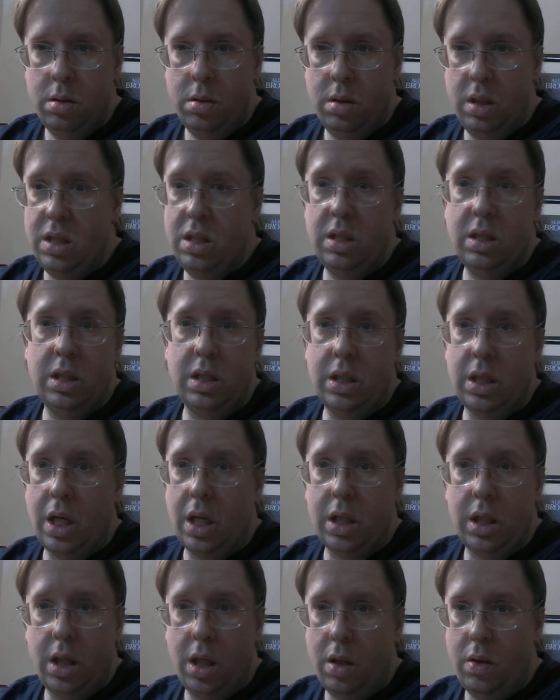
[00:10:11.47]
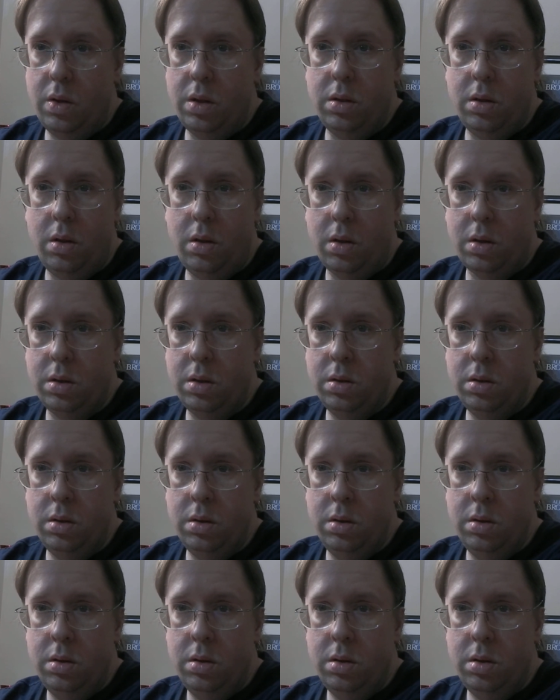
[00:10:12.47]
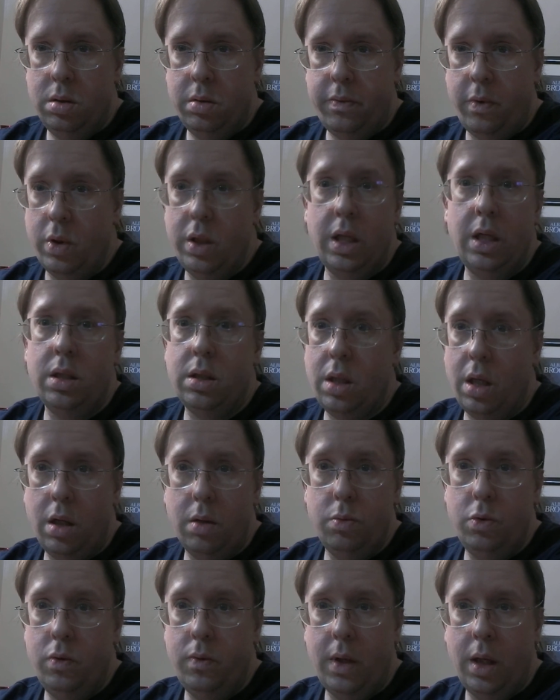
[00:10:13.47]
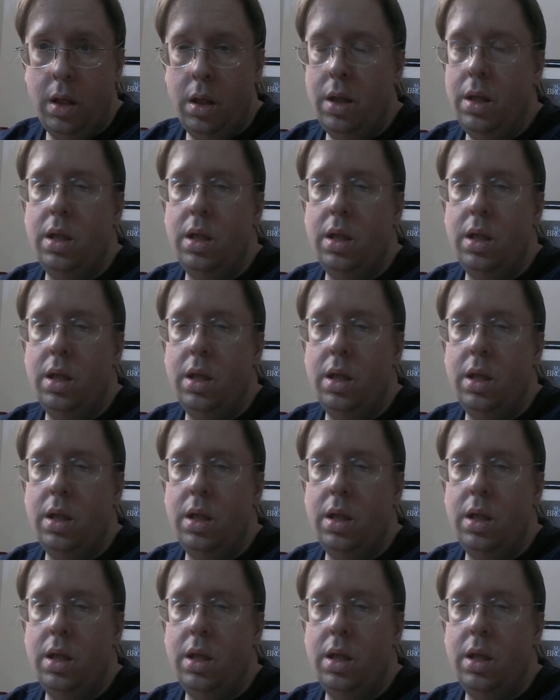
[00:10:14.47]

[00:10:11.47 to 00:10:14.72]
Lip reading: This is exactly how he talks for the entire movie.